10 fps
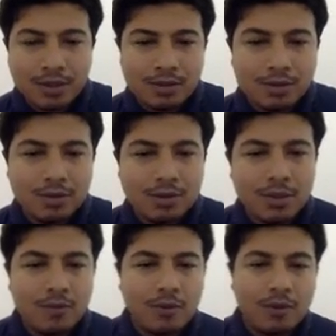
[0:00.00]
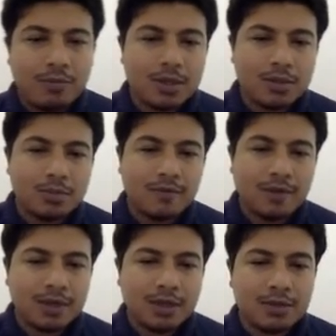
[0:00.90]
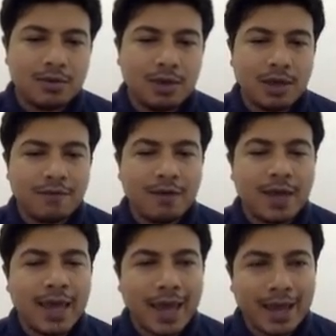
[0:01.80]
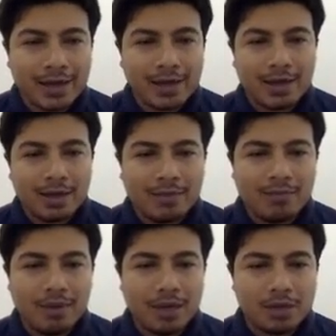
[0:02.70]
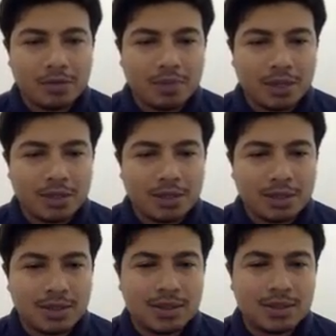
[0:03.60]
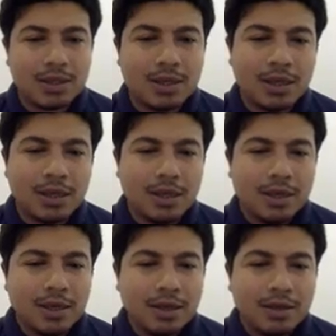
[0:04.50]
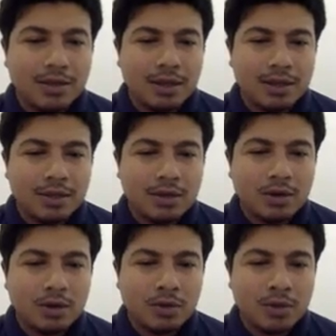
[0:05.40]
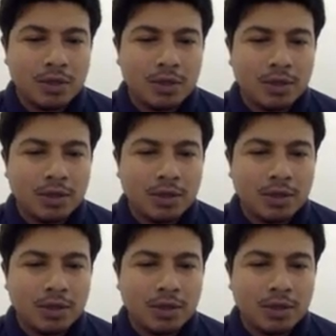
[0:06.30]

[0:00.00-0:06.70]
so normally with past perfect tense you have had plus past tense, and then comma,